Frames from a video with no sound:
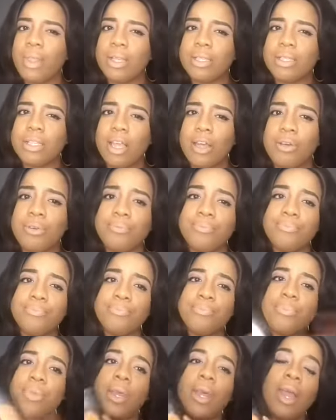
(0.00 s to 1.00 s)
So
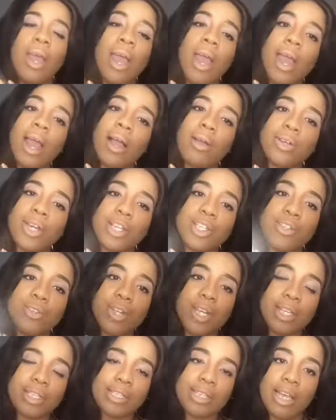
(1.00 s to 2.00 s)
I'll catch you
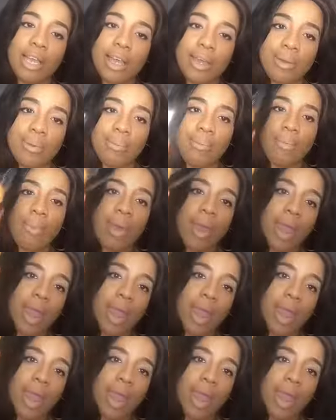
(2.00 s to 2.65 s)
next time